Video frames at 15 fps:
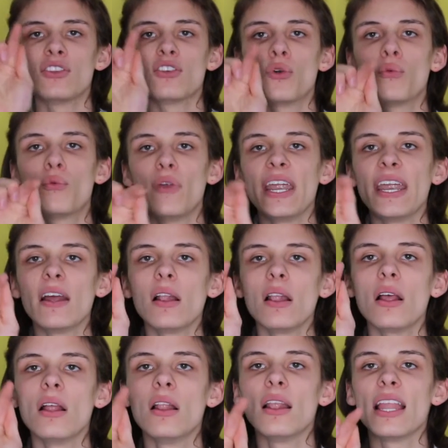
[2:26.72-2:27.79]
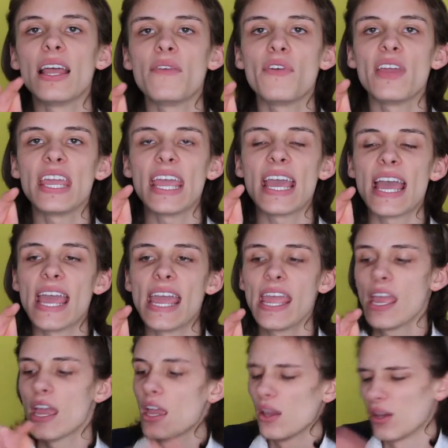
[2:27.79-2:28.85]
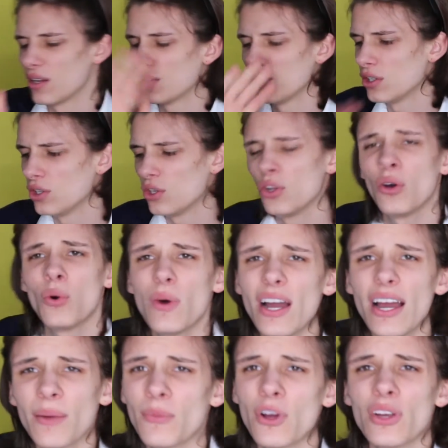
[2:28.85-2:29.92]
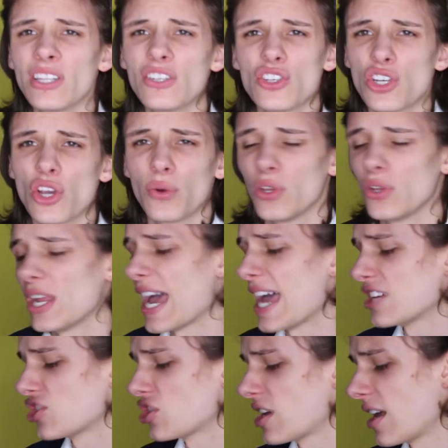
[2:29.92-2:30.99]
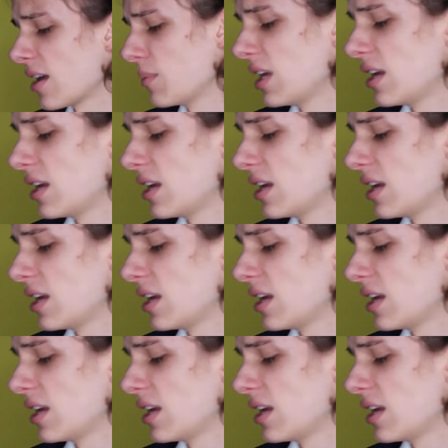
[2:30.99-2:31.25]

therealolivierd. You know what? I'm going to show you the hashtag